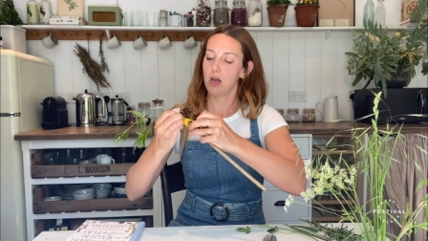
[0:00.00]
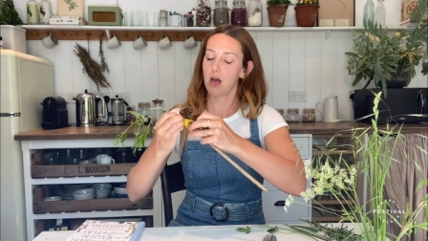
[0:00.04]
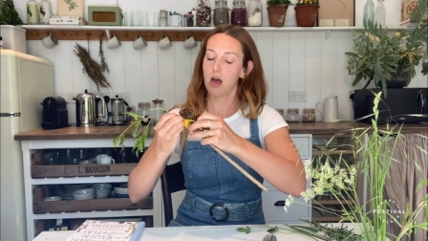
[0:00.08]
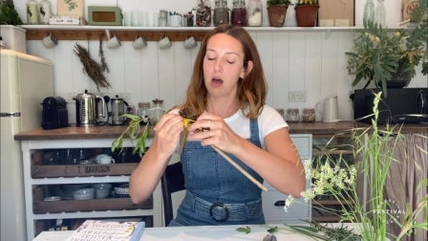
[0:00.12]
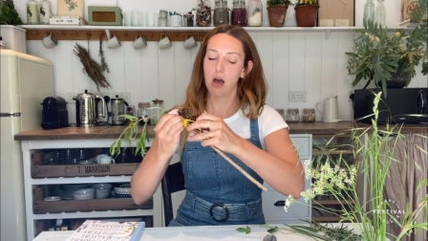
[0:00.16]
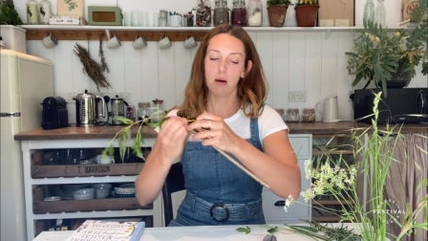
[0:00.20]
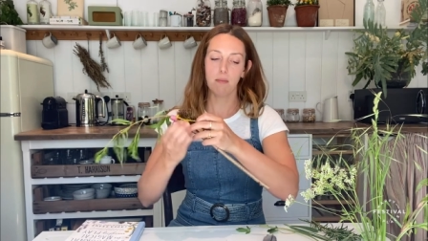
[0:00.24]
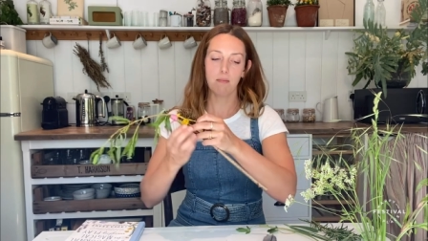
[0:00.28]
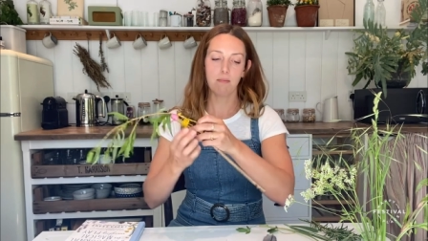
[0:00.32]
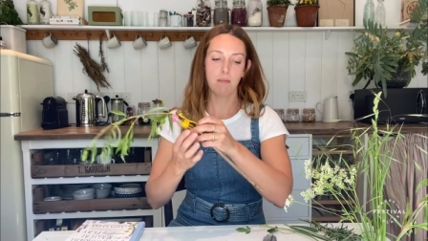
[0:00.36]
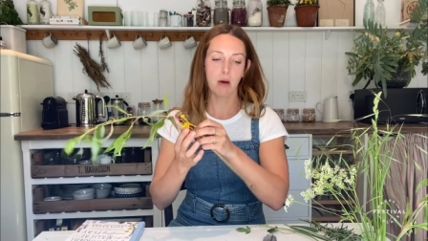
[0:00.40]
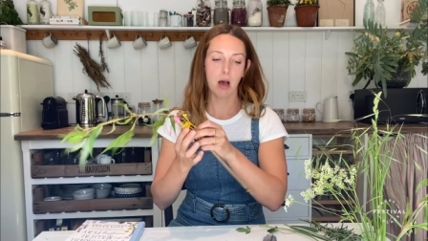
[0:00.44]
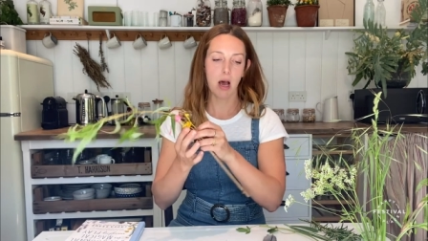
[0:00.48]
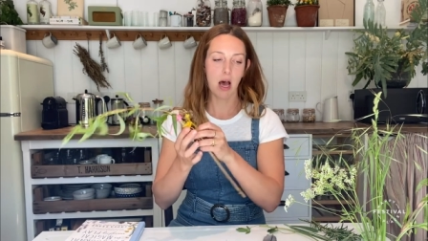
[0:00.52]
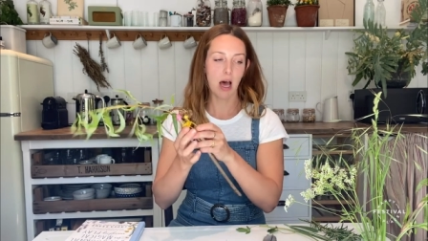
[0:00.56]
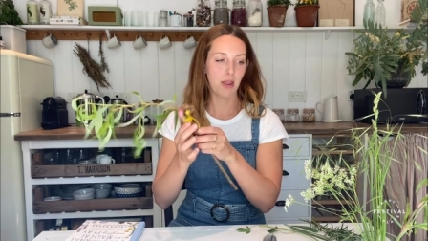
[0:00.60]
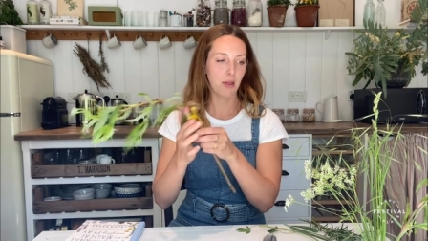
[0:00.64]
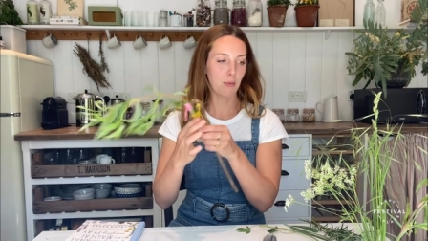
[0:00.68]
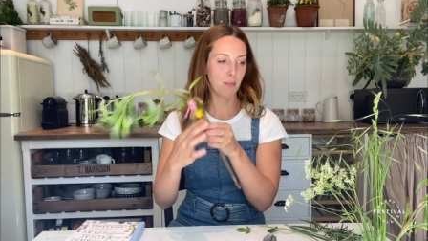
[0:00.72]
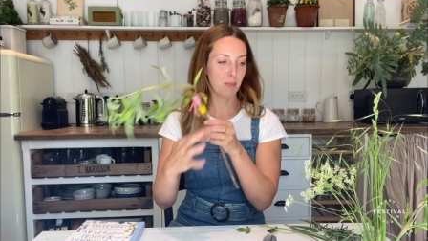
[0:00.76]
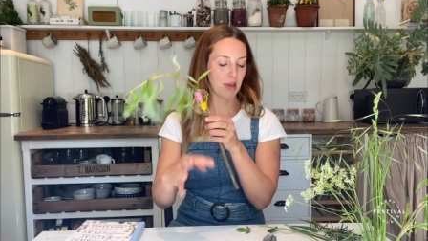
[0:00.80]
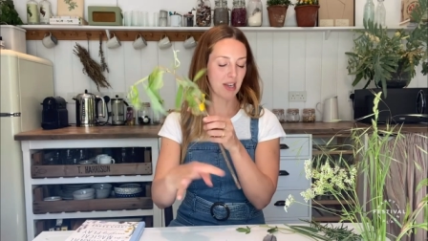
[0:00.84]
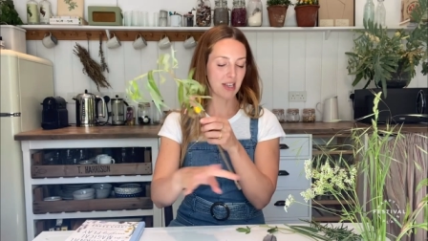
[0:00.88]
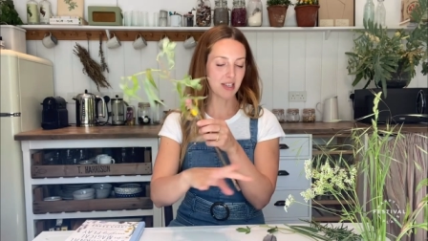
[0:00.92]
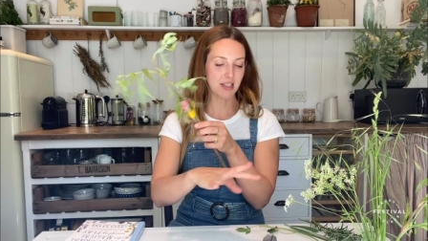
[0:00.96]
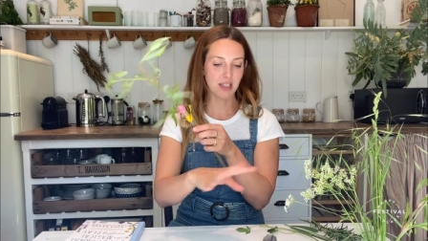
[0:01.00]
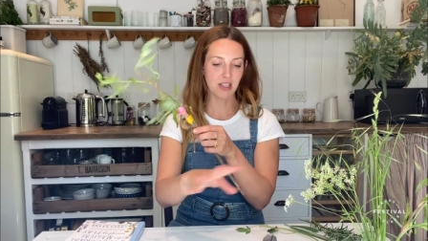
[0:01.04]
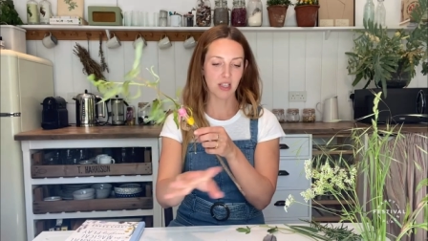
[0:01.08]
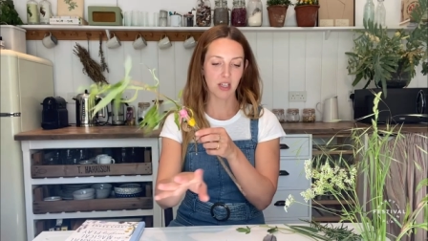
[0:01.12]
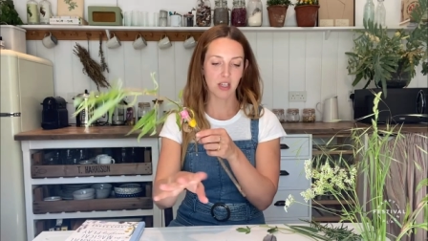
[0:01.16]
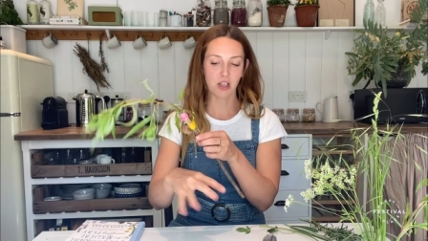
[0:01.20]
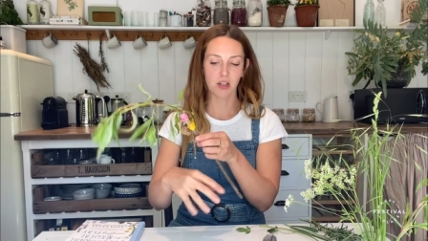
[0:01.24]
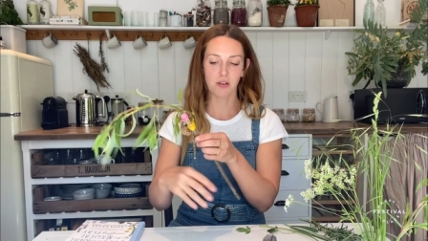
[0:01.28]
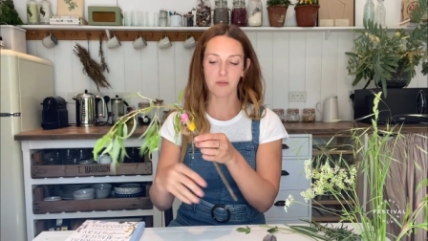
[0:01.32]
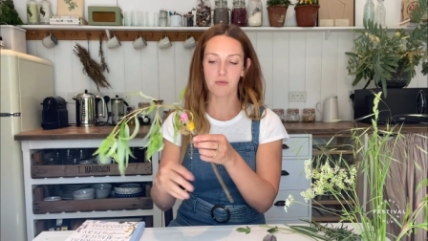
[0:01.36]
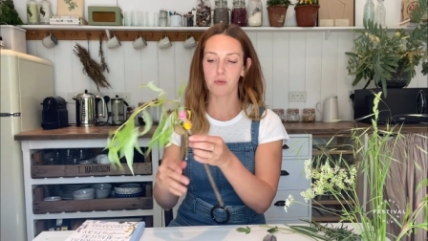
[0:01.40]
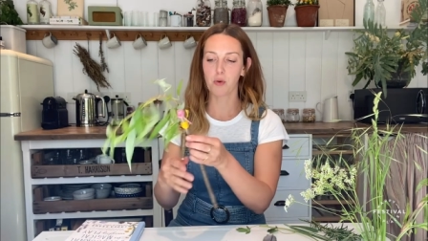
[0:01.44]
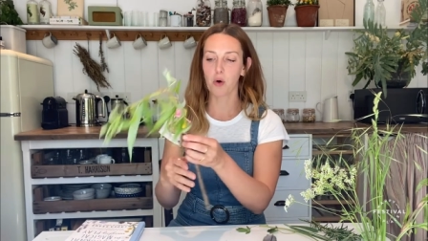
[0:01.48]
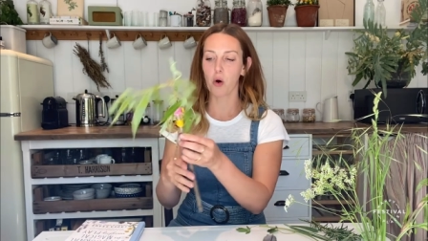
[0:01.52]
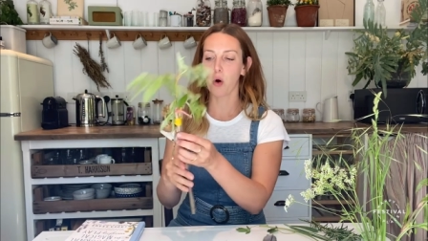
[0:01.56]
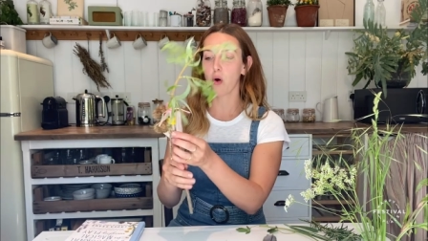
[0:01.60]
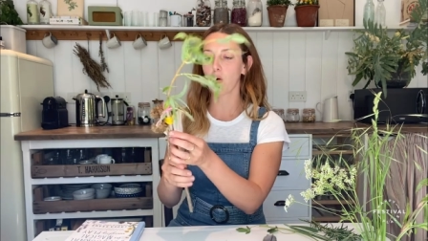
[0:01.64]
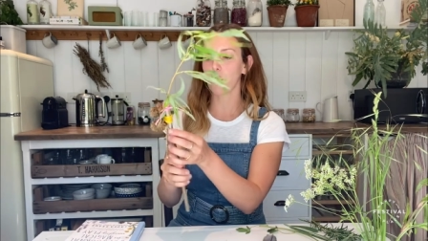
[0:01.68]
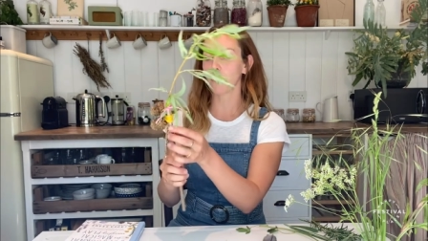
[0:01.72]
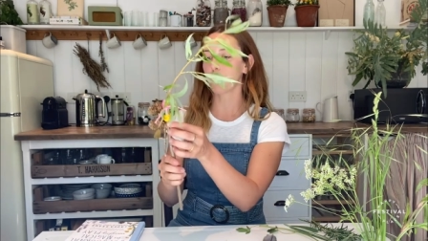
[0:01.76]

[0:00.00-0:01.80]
um, other bits that you've got